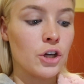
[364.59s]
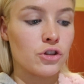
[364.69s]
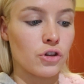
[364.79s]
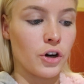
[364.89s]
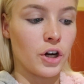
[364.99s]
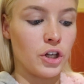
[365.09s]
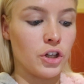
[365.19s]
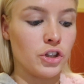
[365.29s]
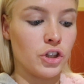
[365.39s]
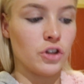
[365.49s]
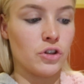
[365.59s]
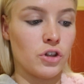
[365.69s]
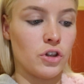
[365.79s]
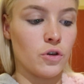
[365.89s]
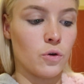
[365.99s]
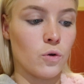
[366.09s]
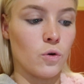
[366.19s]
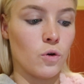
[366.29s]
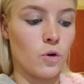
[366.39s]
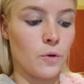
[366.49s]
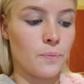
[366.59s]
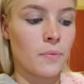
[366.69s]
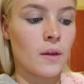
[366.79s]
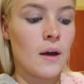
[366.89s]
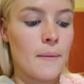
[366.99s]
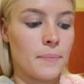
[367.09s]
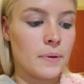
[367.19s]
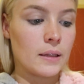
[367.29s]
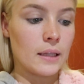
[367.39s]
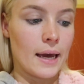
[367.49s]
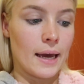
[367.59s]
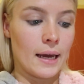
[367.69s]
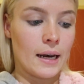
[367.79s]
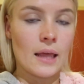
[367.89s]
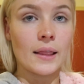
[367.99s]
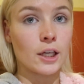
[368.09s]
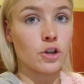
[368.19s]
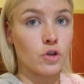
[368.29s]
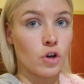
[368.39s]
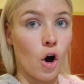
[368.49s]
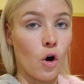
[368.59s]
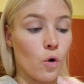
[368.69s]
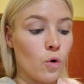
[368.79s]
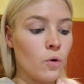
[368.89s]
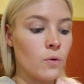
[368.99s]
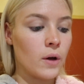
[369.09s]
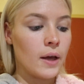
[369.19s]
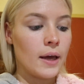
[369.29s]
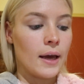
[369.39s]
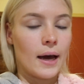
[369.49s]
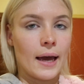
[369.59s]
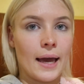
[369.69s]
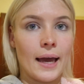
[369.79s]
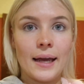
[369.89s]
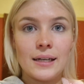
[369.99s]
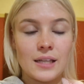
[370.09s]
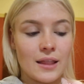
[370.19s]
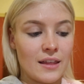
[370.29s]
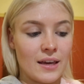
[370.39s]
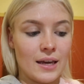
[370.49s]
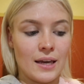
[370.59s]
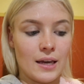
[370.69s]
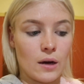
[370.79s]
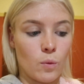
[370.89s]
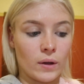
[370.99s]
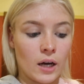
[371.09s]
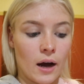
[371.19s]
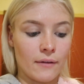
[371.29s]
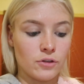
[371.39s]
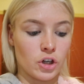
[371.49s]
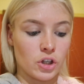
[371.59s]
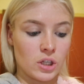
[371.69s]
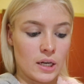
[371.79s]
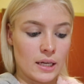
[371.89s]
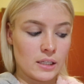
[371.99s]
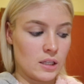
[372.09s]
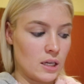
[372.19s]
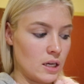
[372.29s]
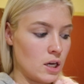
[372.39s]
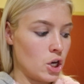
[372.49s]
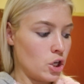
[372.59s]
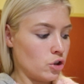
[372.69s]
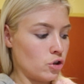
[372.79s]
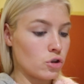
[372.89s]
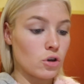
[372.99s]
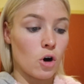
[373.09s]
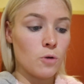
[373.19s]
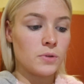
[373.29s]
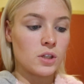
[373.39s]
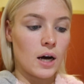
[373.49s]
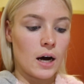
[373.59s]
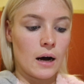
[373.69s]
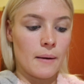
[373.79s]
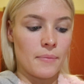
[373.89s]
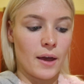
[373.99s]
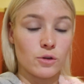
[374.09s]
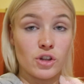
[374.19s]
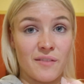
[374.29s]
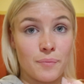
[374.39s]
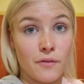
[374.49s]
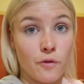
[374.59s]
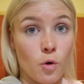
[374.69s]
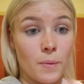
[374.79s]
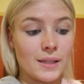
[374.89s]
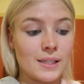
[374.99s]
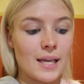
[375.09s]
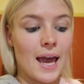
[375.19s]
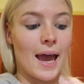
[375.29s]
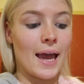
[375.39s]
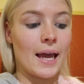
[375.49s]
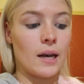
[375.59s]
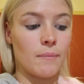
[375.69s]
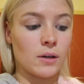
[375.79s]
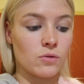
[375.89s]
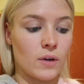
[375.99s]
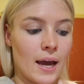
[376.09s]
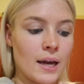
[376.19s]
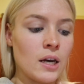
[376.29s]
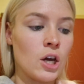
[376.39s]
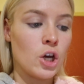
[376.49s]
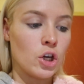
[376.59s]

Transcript: So you choose your plan and like your goal. And the one that I've chosen is the Sculpt. They also have performance and muscle gain.